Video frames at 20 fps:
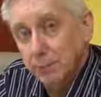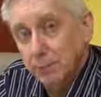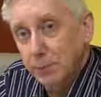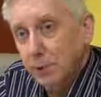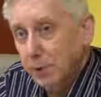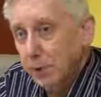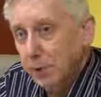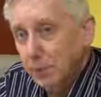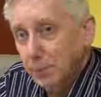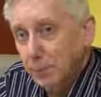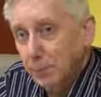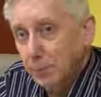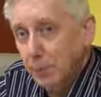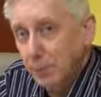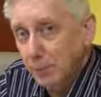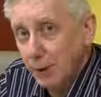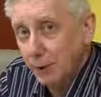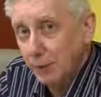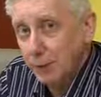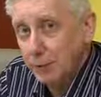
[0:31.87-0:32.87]
But
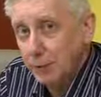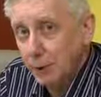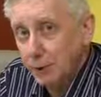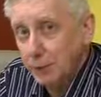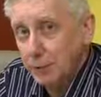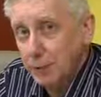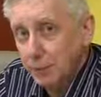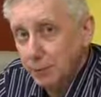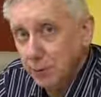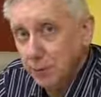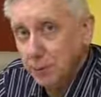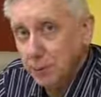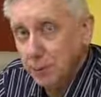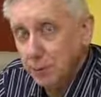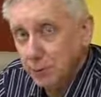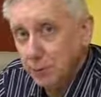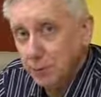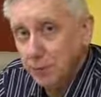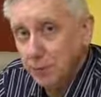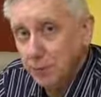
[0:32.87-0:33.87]
remember, these people are
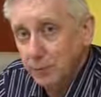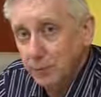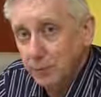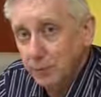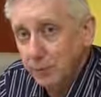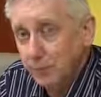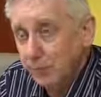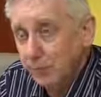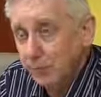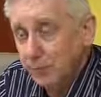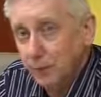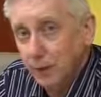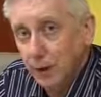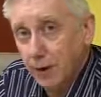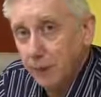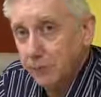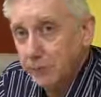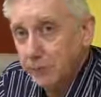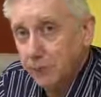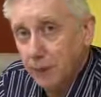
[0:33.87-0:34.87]
probably reading 5,